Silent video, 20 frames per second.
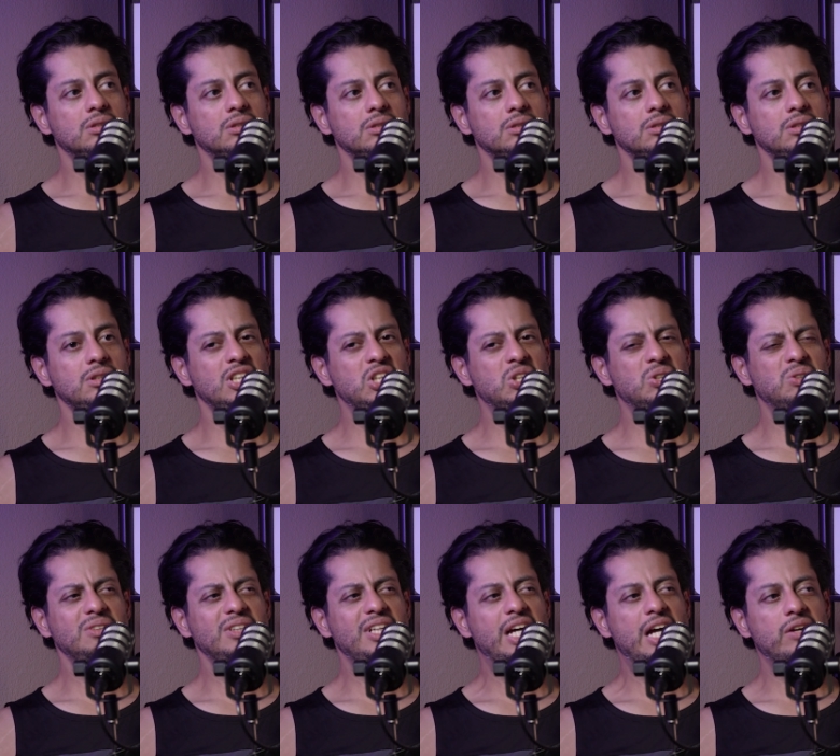you
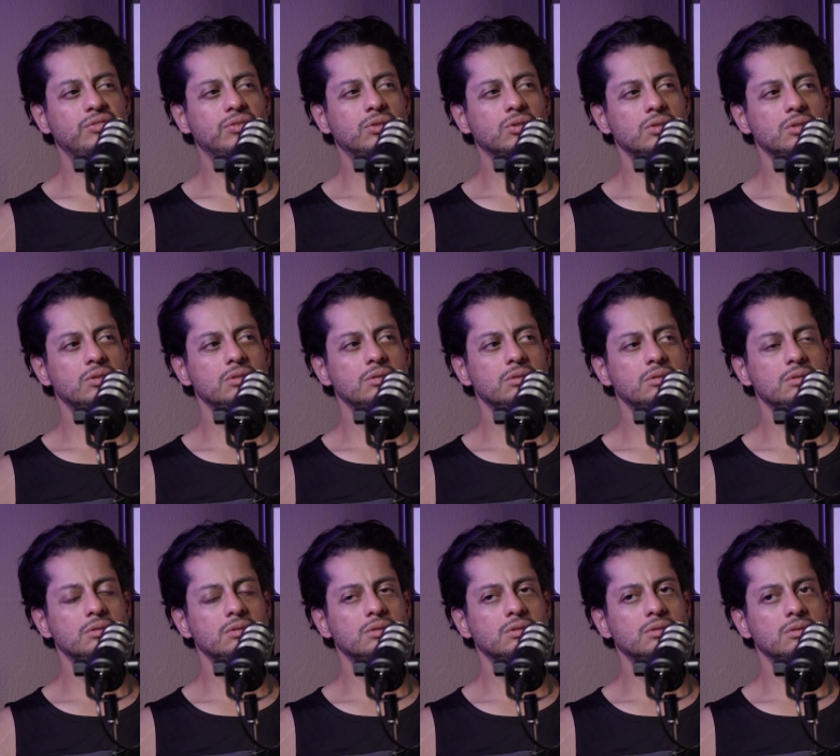don't have to
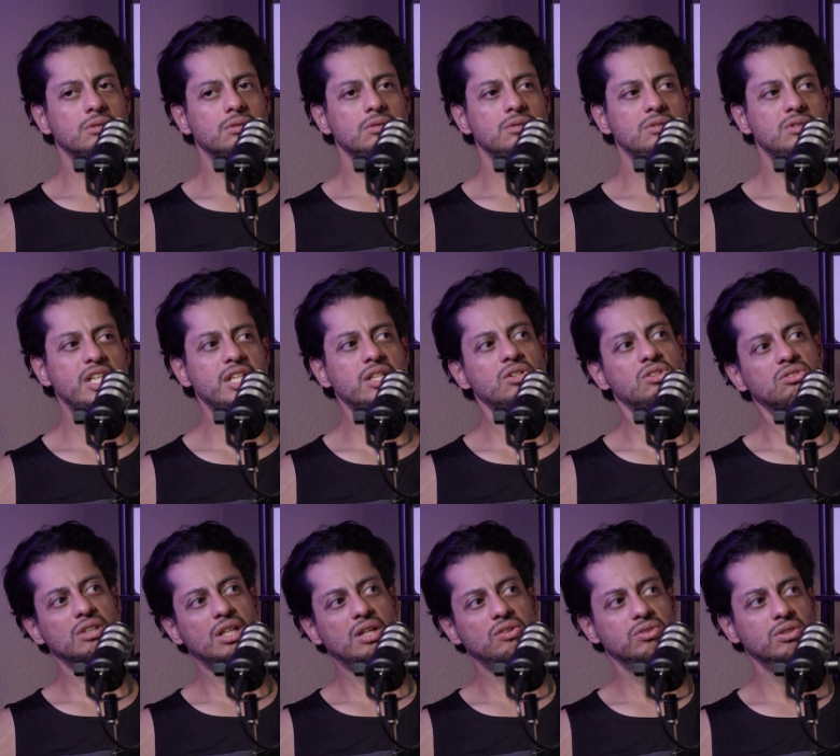take
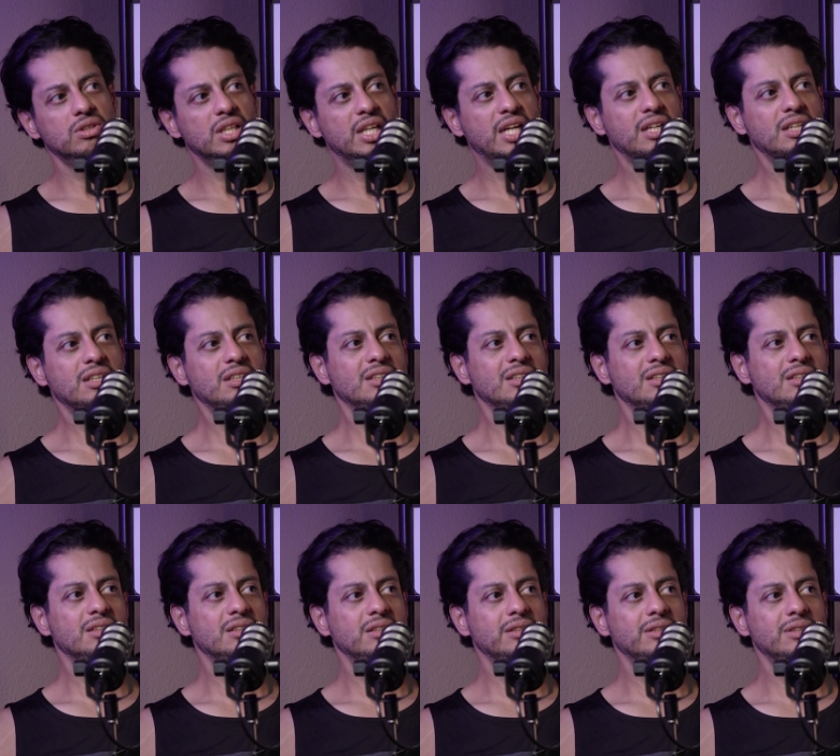yourself to that
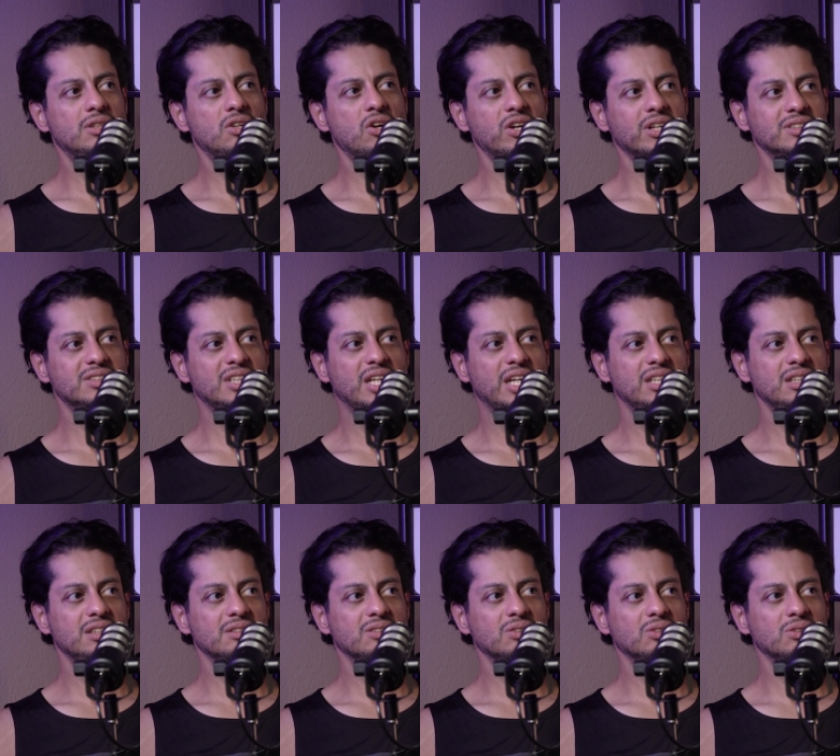dark
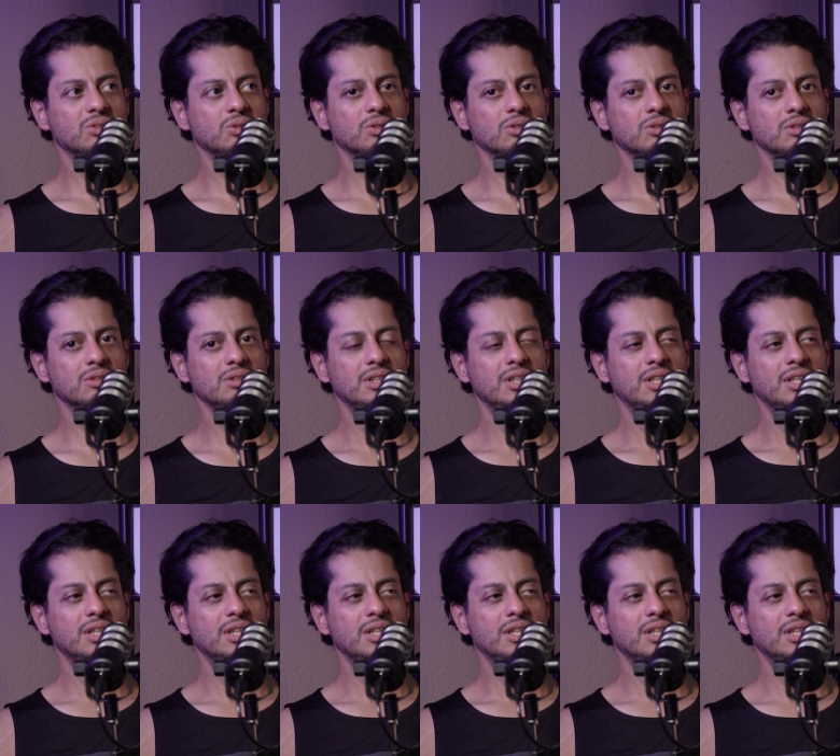side or